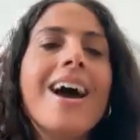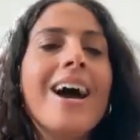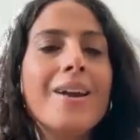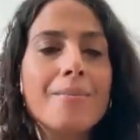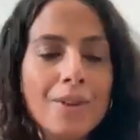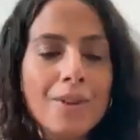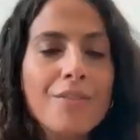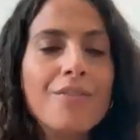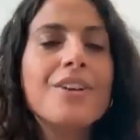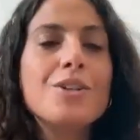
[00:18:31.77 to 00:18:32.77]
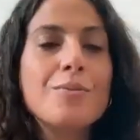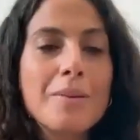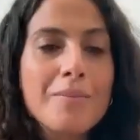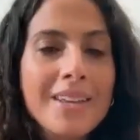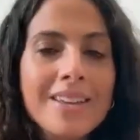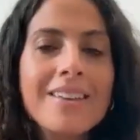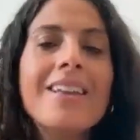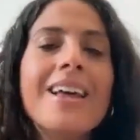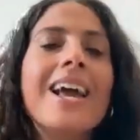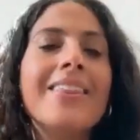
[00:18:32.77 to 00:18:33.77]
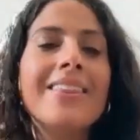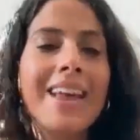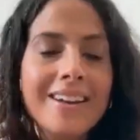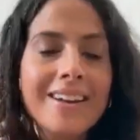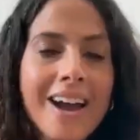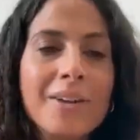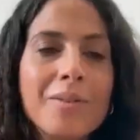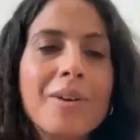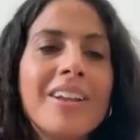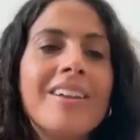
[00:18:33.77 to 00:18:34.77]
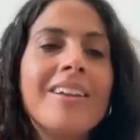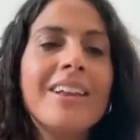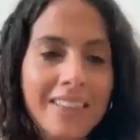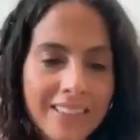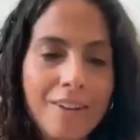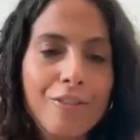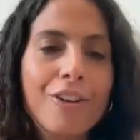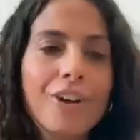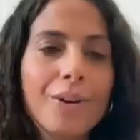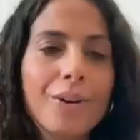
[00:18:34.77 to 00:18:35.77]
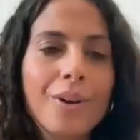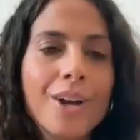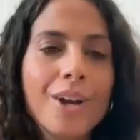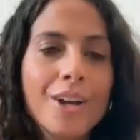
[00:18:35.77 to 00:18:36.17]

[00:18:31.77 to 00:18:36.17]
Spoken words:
I'm going to finish my meal and then I will get that for you.